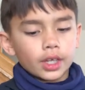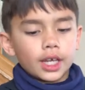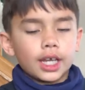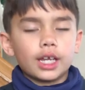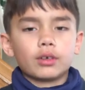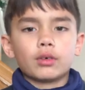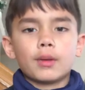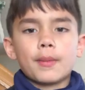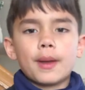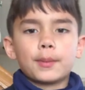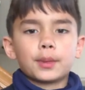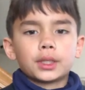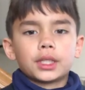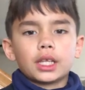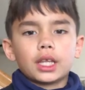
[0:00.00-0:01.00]
And
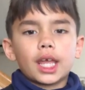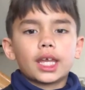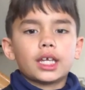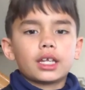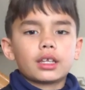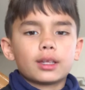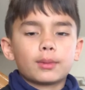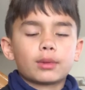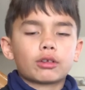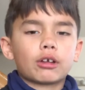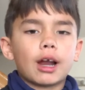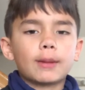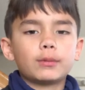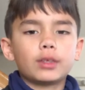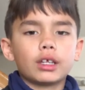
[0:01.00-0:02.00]
remember to like and
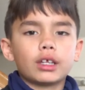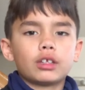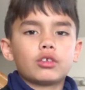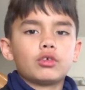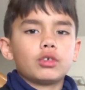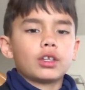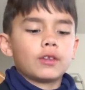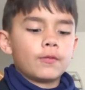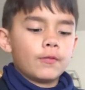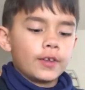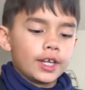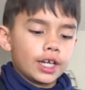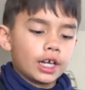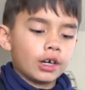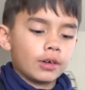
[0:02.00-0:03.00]
subscribe to this
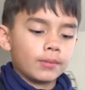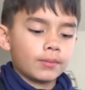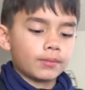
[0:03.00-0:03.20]
video.